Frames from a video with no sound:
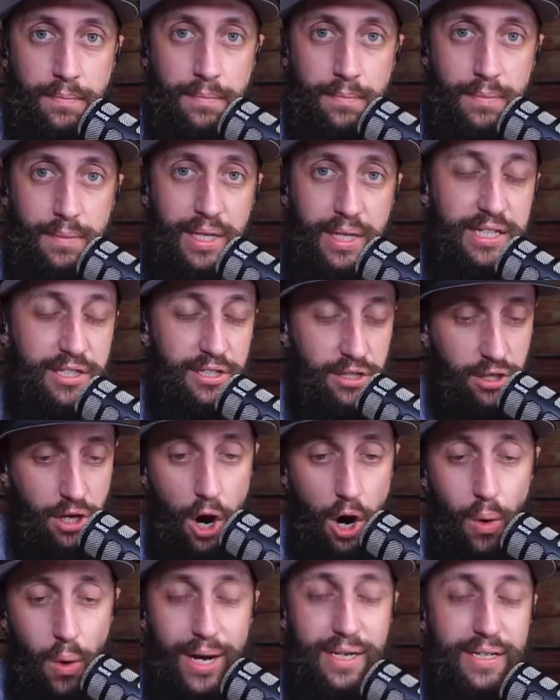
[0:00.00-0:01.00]
He's
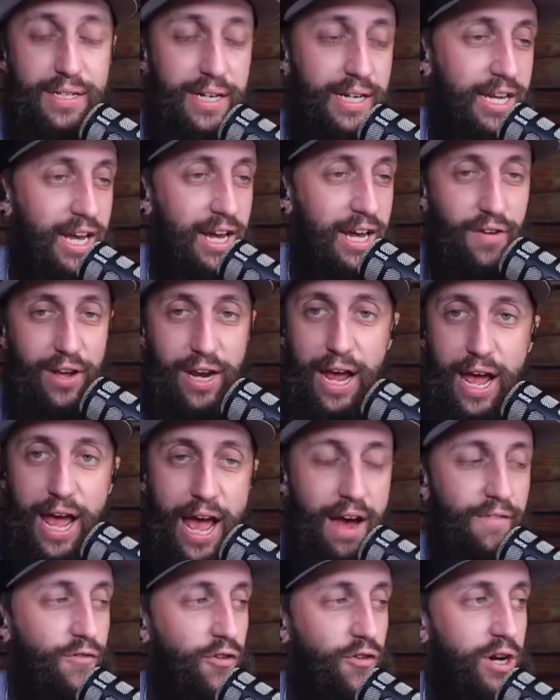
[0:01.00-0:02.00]
going to give it
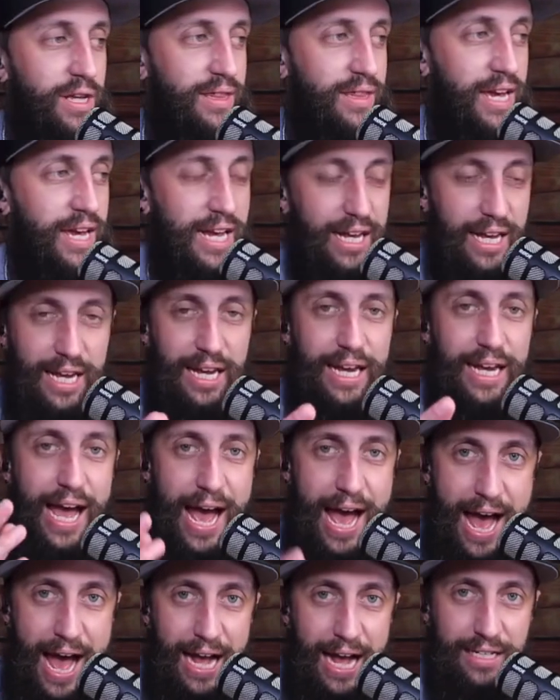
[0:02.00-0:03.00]
everything he
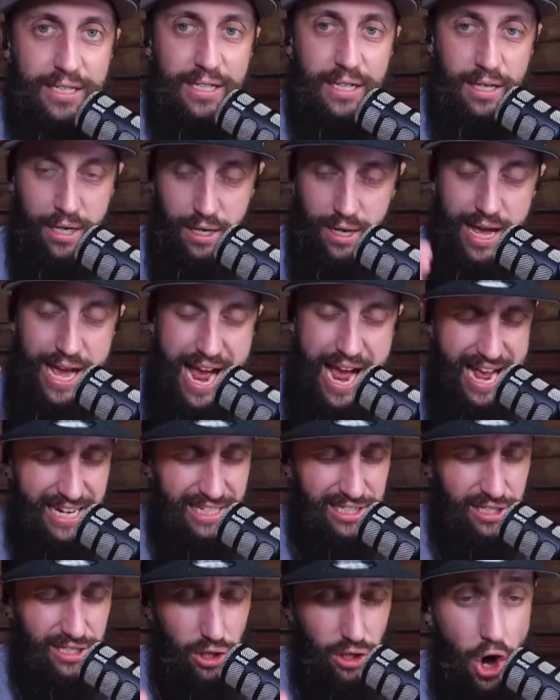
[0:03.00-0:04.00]
has
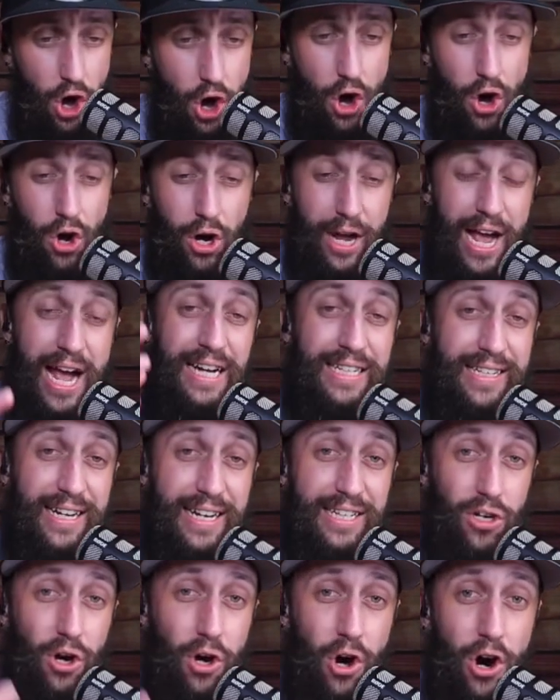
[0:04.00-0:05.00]
as long as
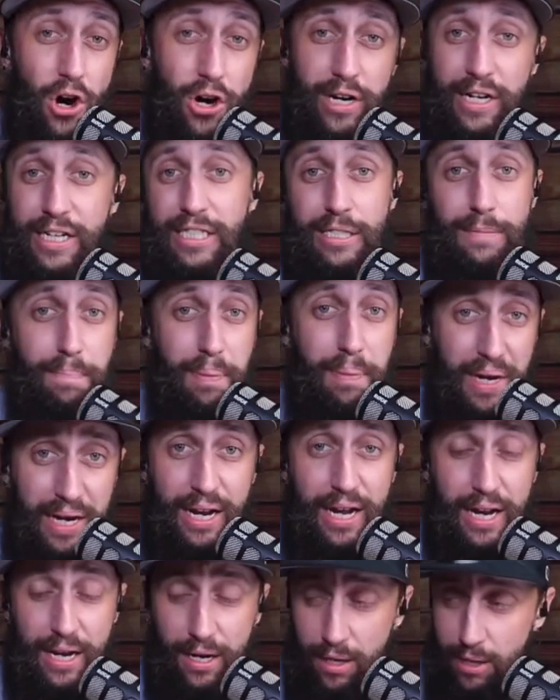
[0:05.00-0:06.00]
his heart is
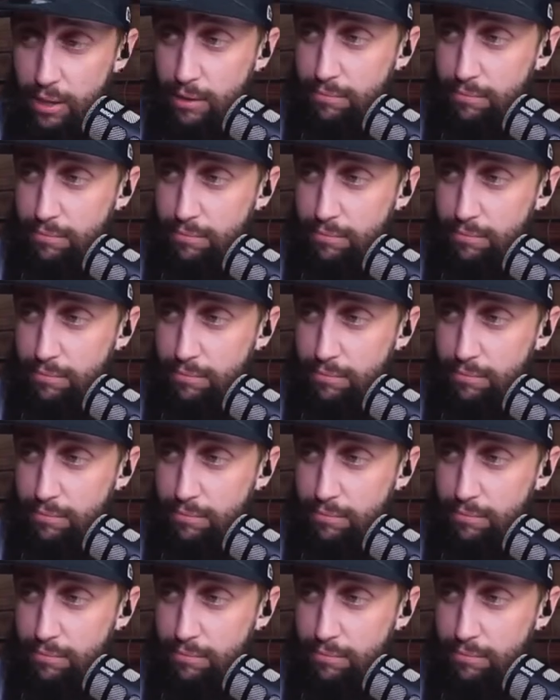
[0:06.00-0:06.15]
beating